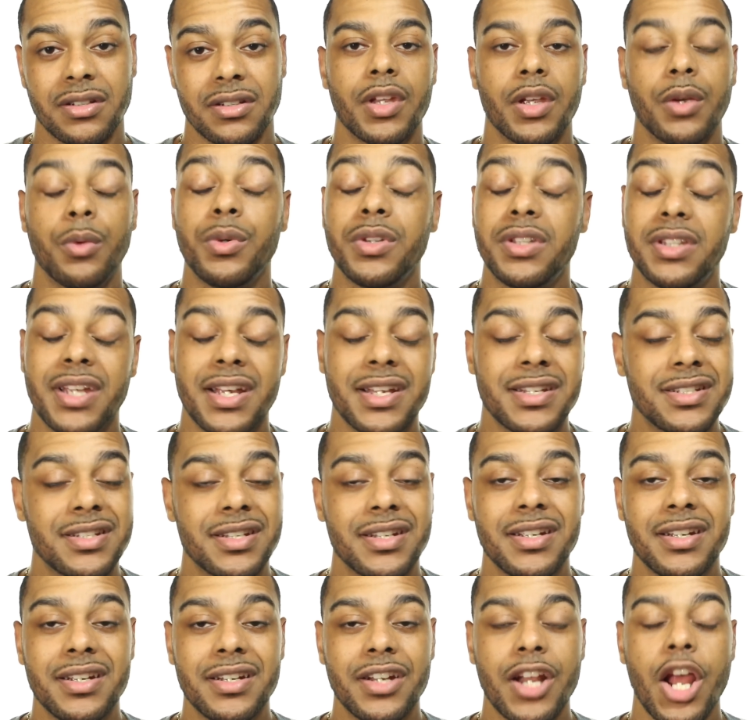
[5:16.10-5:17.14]
With that
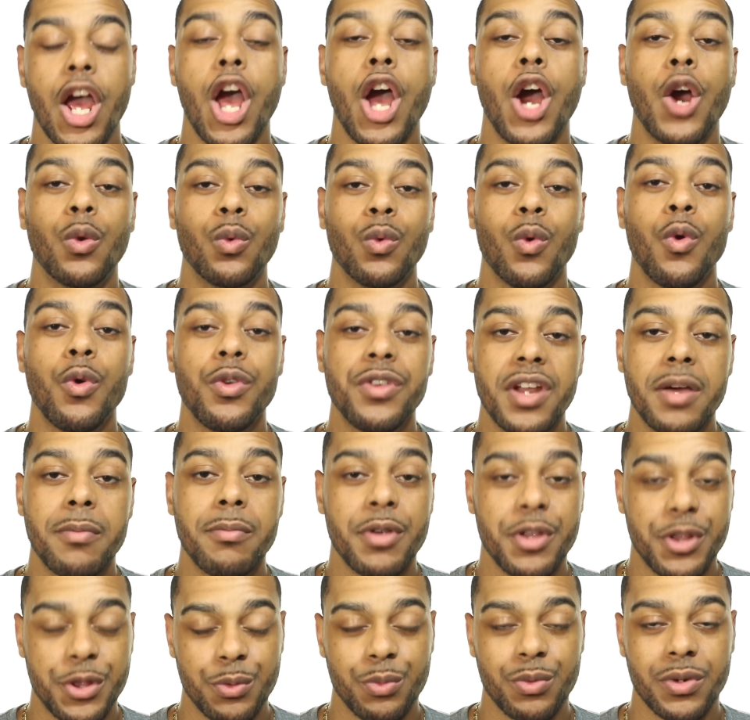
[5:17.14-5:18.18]
said, rule number
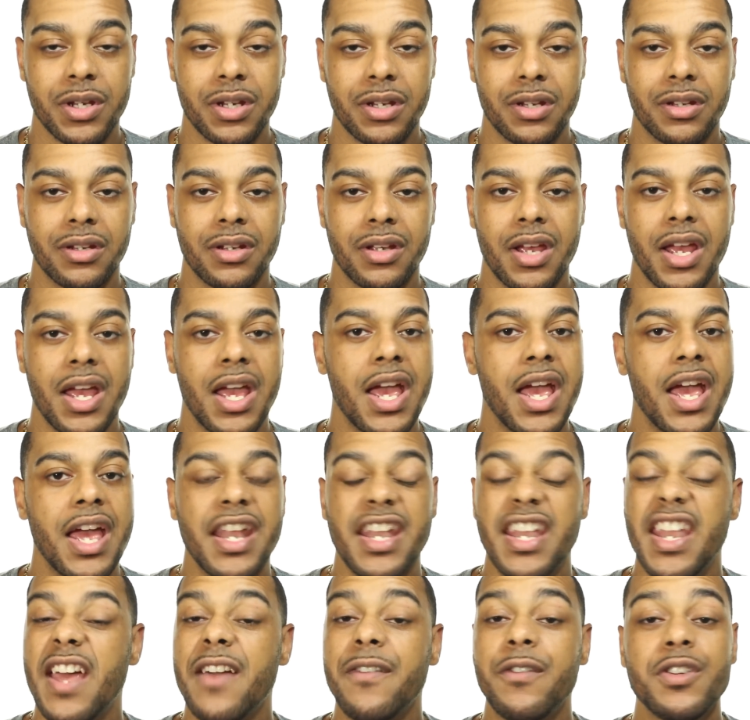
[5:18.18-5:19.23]
three
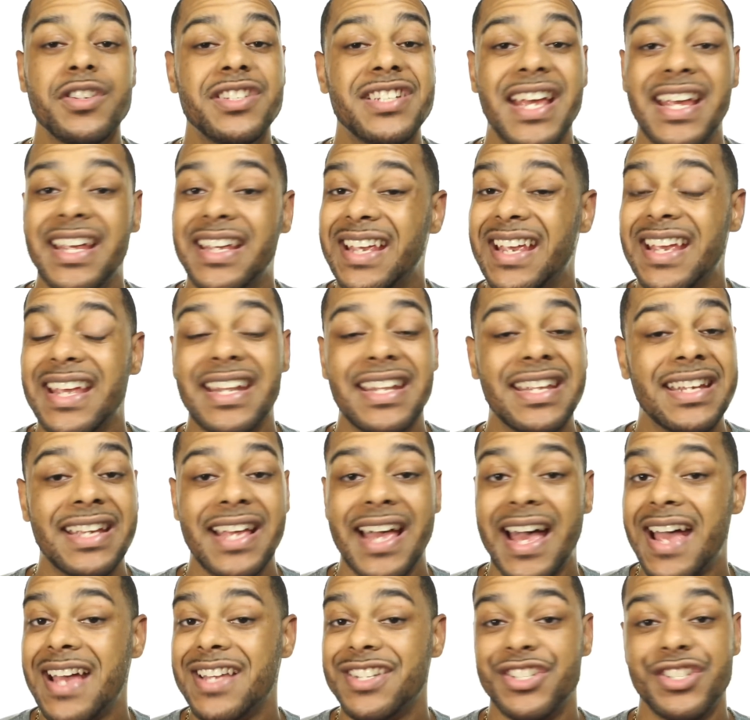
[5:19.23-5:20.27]
never take any
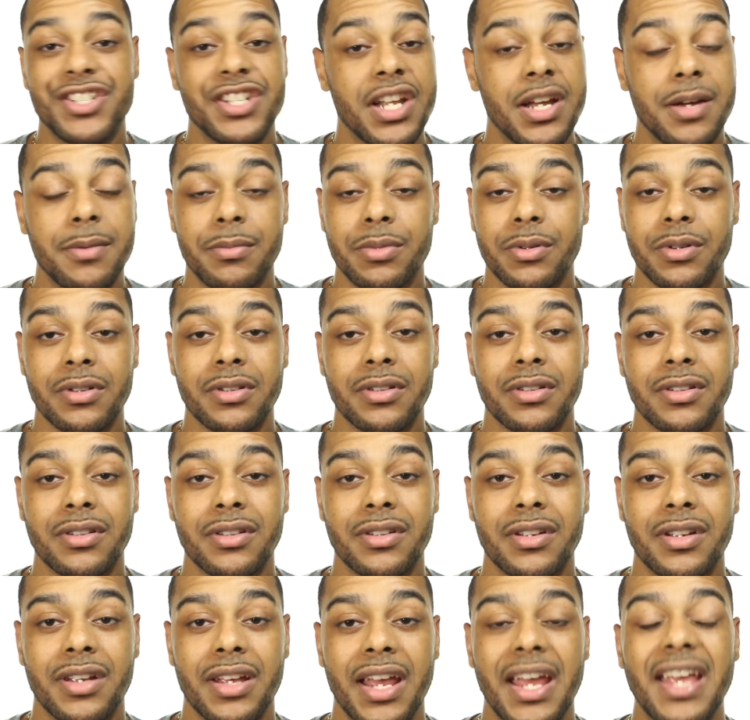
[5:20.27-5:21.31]
guy's number
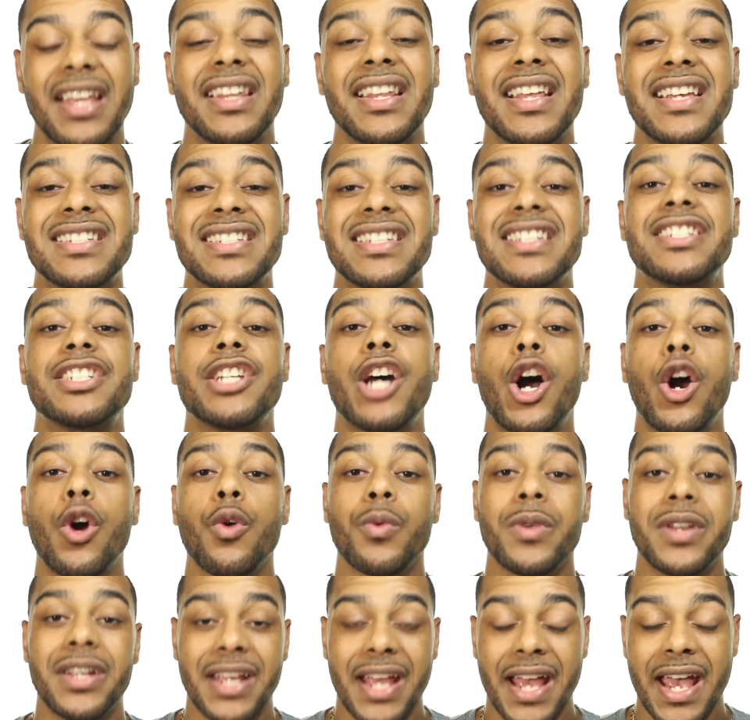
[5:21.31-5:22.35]
unless he's
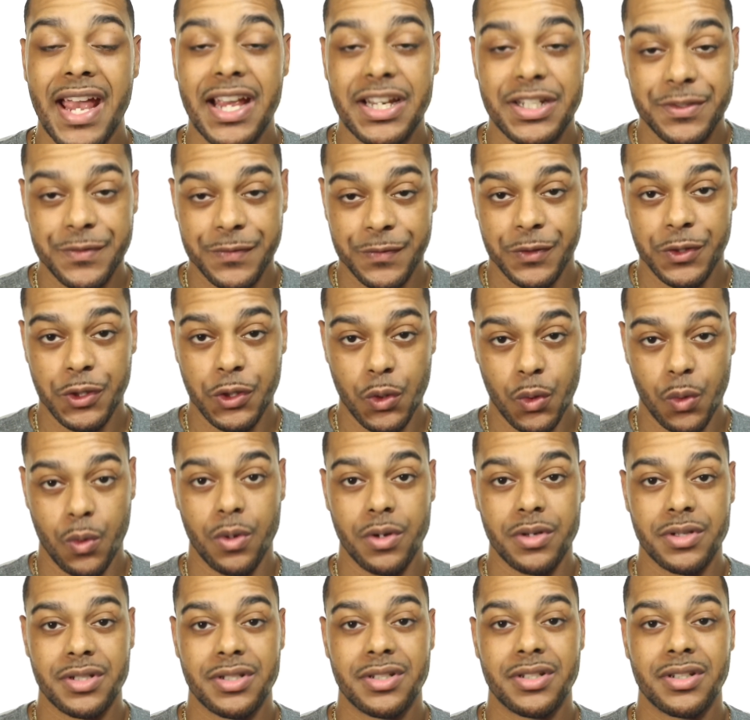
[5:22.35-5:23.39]
already asked for
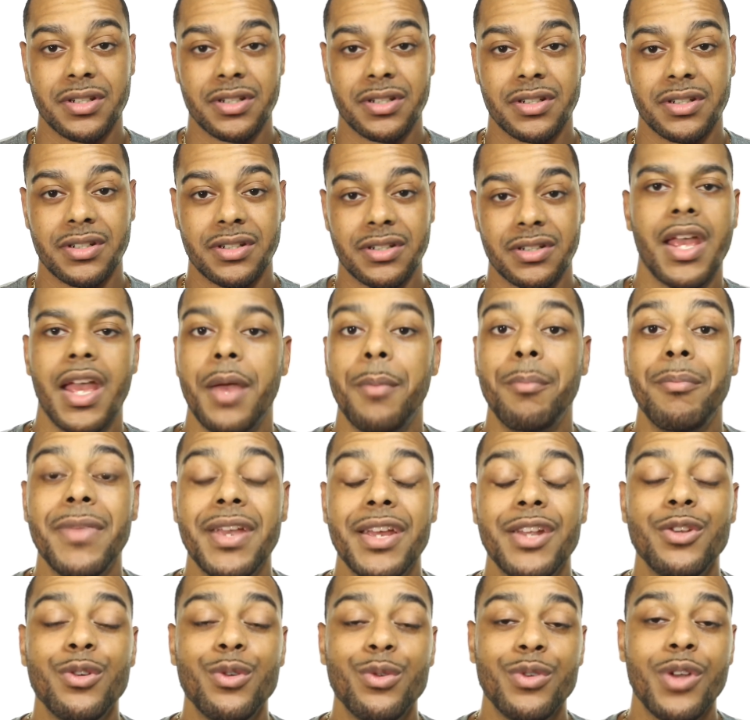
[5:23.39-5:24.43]
yours.
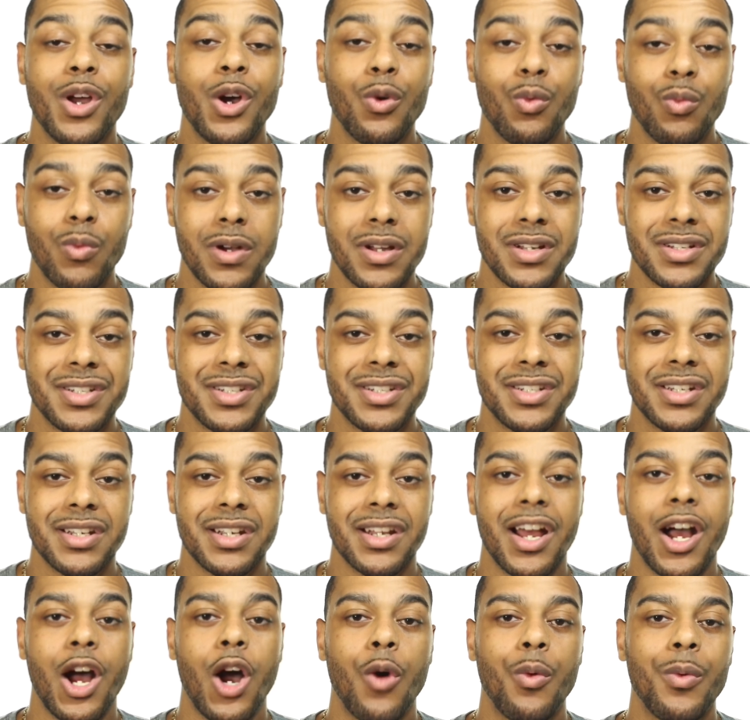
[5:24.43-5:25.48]
Men who don't want
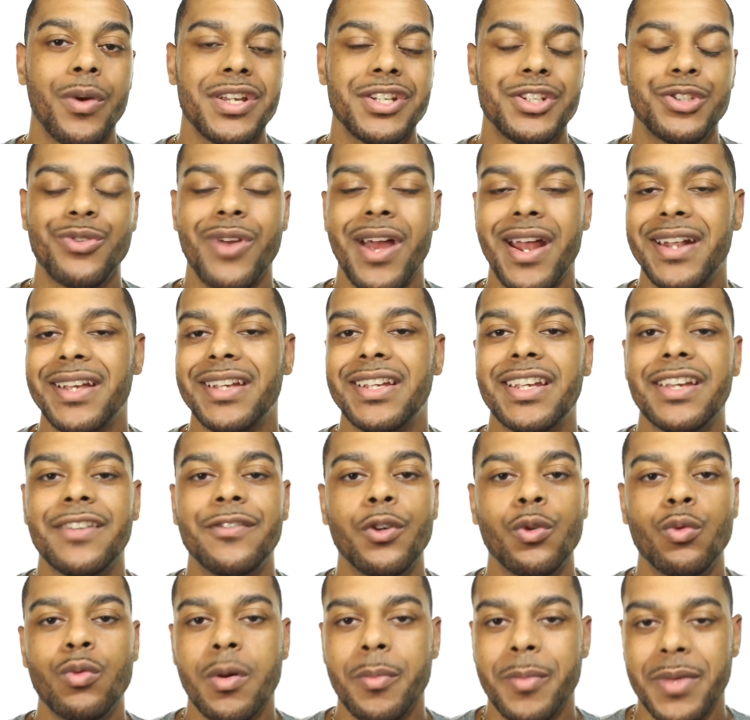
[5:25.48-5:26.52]
shit always try to give a
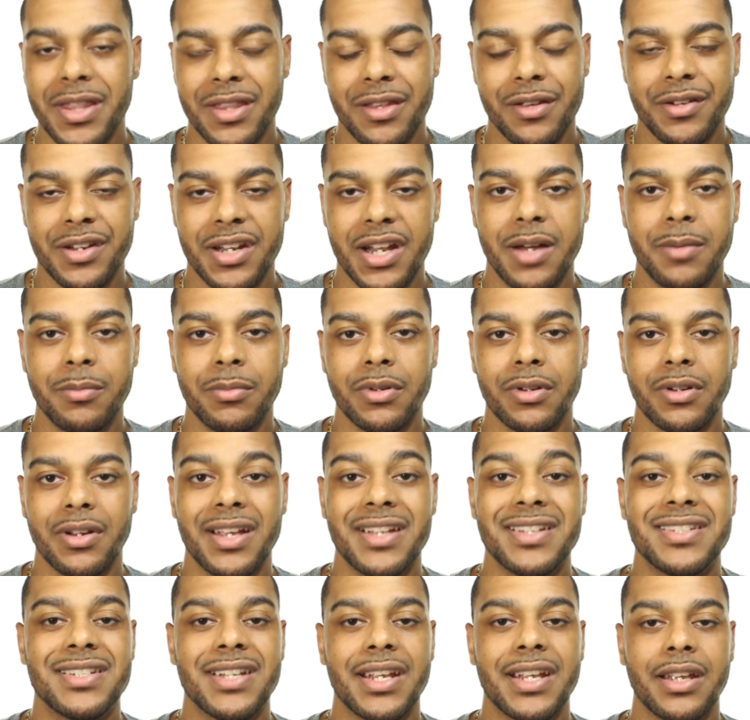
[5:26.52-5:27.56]
woman their number
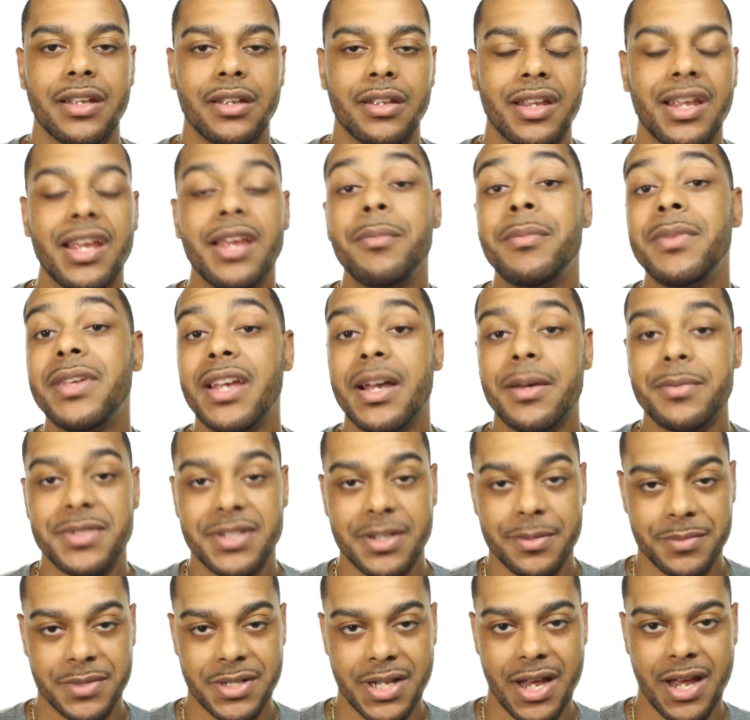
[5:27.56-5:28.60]
and say, hit me up
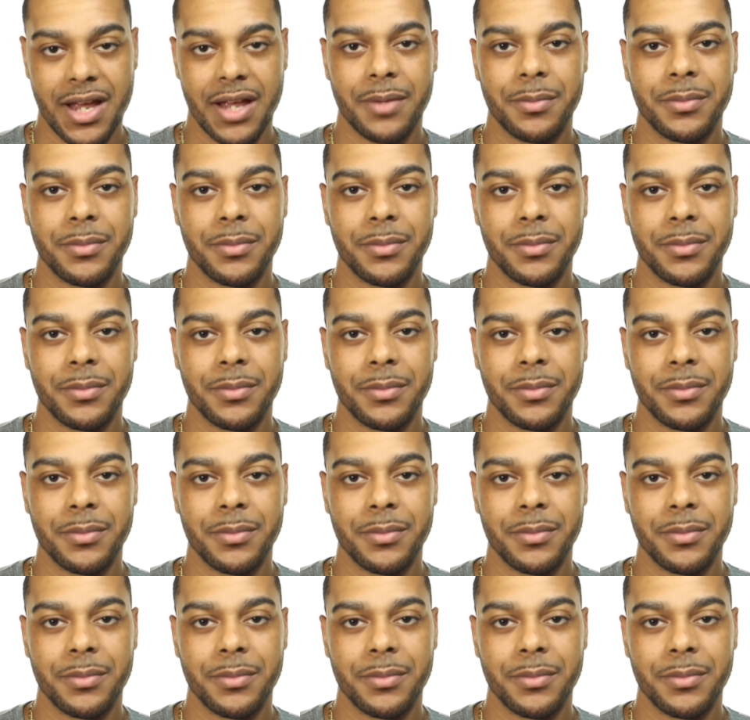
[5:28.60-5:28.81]
sometime,